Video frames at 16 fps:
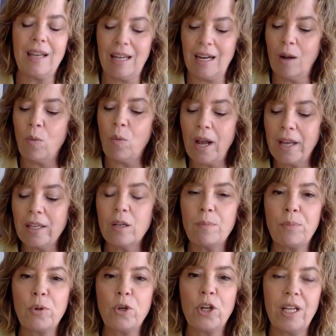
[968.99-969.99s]
And I want you to
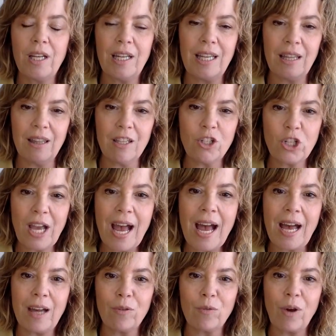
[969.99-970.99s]
put it in the
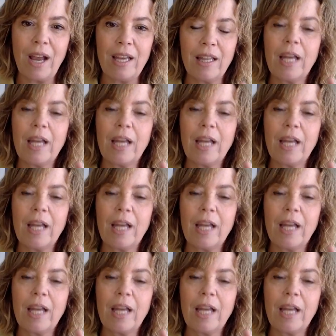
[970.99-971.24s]
chat, right?